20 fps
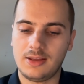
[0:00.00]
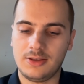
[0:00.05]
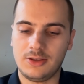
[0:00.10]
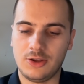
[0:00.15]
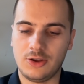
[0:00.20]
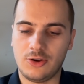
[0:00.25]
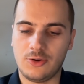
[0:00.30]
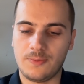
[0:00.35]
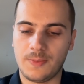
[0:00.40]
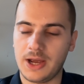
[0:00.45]

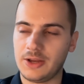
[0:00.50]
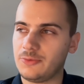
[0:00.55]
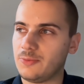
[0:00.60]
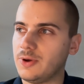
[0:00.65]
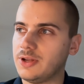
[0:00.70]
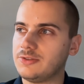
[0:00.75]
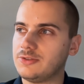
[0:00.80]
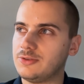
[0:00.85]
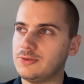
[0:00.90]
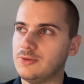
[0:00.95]
You might
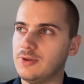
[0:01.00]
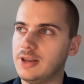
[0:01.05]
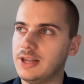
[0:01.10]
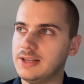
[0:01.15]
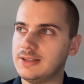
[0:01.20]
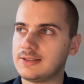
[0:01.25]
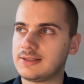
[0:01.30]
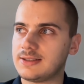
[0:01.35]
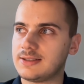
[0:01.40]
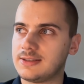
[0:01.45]
want to
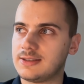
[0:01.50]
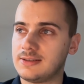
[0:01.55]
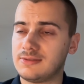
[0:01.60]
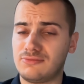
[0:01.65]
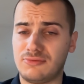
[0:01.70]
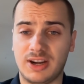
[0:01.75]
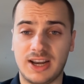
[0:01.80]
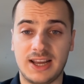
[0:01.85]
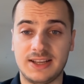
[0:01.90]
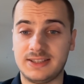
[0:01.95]
list
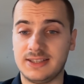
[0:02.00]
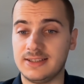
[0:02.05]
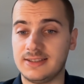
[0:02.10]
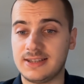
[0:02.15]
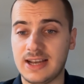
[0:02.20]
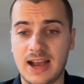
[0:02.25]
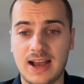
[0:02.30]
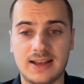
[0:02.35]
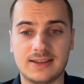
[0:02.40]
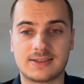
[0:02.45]
related
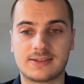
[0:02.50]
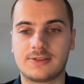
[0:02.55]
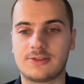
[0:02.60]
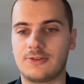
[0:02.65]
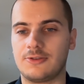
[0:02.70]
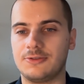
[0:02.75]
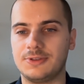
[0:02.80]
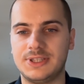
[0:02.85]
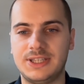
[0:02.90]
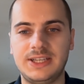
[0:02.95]
tasks
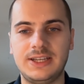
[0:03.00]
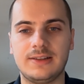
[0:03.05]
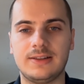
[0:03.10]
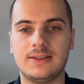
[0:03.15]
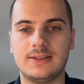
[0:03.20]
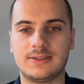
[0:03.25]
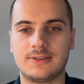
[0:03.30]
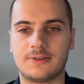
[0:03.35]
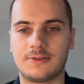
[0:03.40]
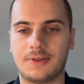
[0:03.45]
or
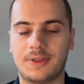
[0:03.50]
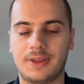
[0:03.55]
deals or